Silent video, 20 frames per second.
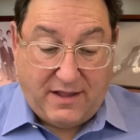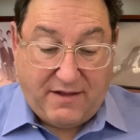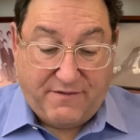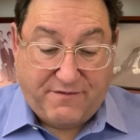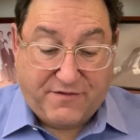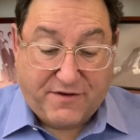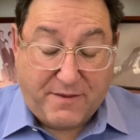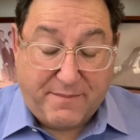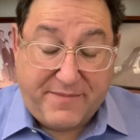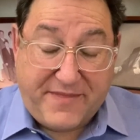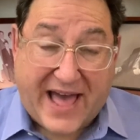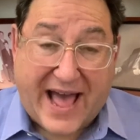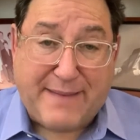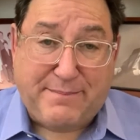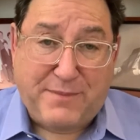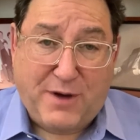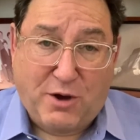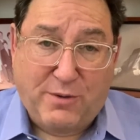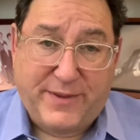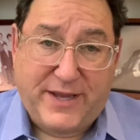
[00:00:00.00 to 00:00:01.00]
From
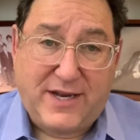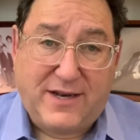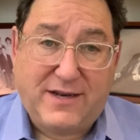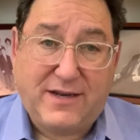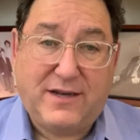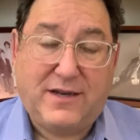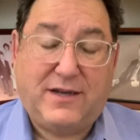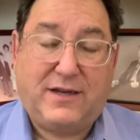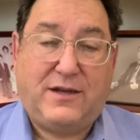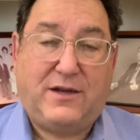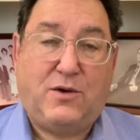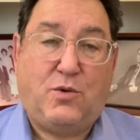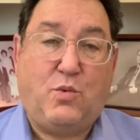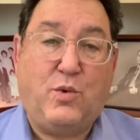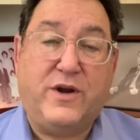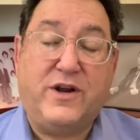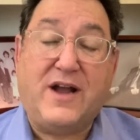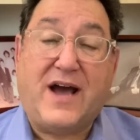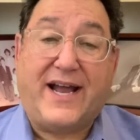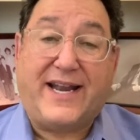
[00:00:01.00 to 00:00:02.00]
that moment,
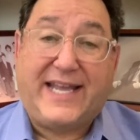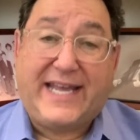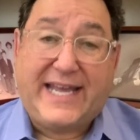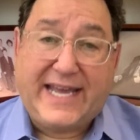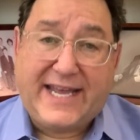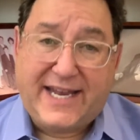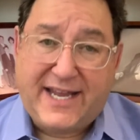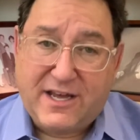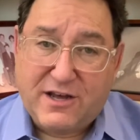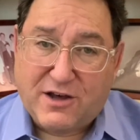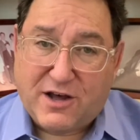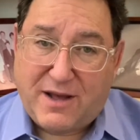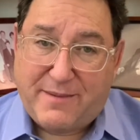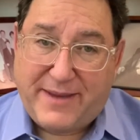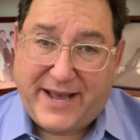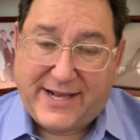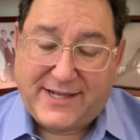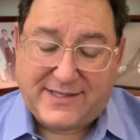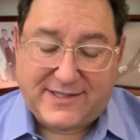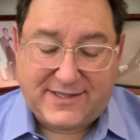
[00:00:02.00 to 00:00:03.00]
we're not eating
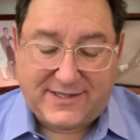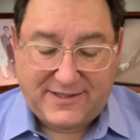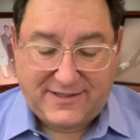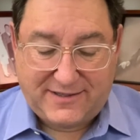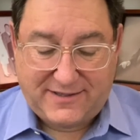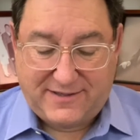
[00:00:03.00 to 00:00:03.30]
chametz.